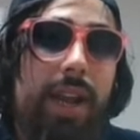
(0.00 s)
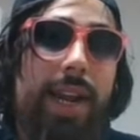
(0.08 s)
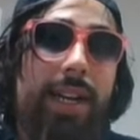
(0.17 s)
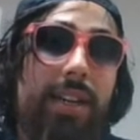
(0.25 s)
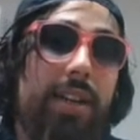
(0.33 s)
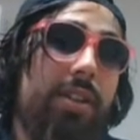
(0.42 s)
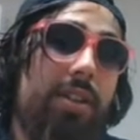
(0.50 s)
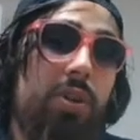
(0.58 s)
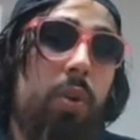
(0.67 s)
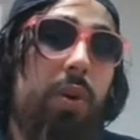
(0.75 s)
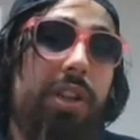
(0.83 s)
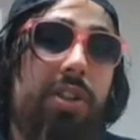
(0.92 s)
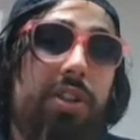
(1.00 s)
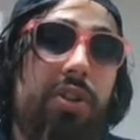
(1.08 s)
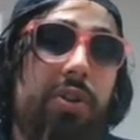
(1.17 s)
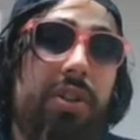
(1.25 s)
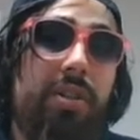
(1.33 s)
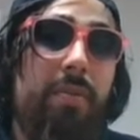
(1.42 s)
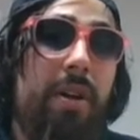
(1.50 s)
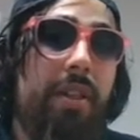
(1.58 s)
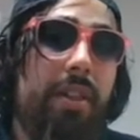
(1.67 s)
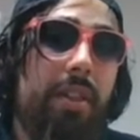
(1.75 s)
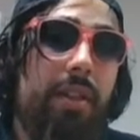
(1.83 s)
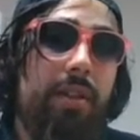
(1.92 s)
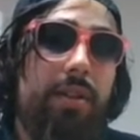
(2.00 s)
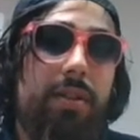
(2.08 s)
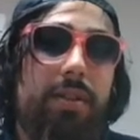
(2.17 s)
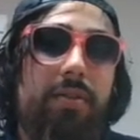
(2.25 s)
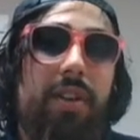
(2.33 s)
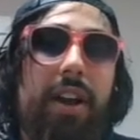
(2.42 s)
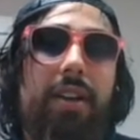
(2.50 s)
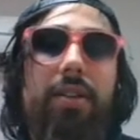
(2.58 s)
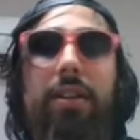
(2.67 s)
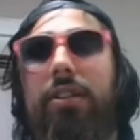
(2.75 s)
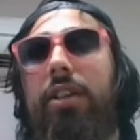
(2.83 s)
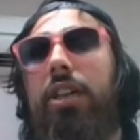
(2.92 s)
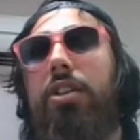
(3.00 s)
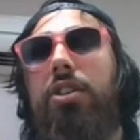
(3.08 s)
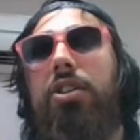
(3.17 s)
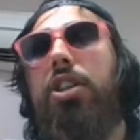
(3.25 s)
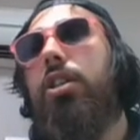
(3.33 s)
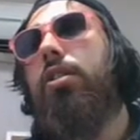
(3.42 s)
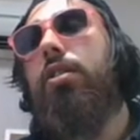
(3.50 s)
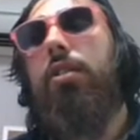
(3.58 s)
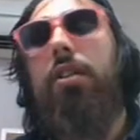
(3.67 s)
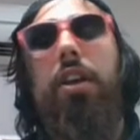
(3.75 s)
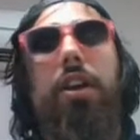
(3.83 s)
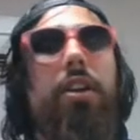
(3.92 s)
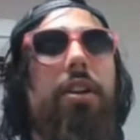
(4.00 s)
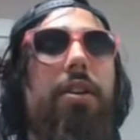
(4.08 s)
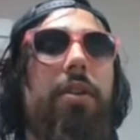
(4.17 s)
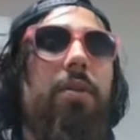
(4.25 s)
and he does 20 surgeries a month, right? It's like, geez, like